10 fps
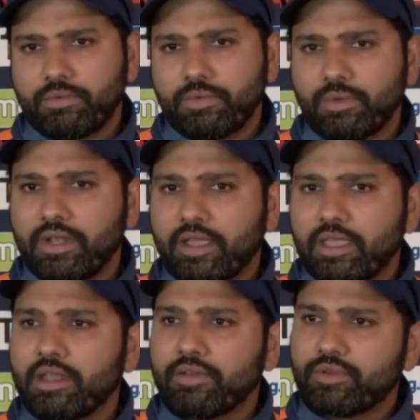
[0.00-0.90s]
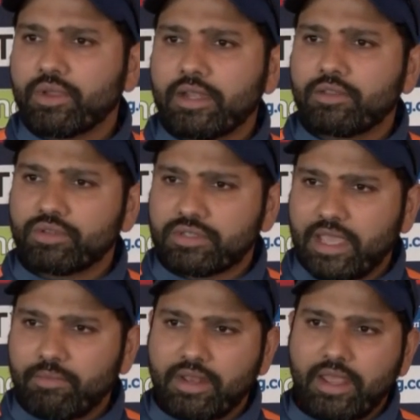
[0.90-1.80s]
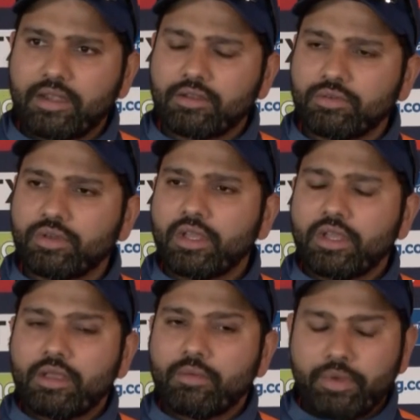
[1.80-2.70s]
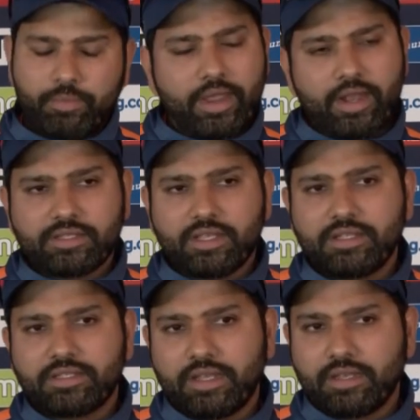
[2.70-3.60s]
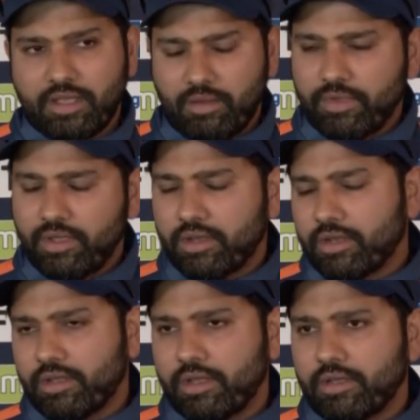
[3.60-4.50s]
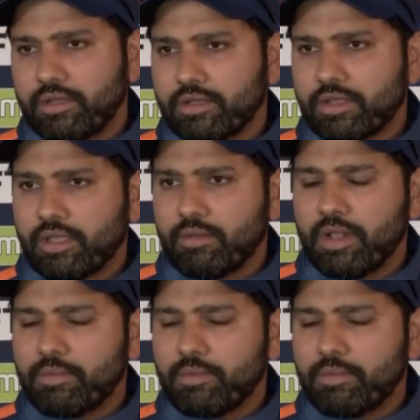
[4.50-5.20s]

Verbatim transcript: we were lucky enough to get those time in hand to prepare ourselves and come here uh, in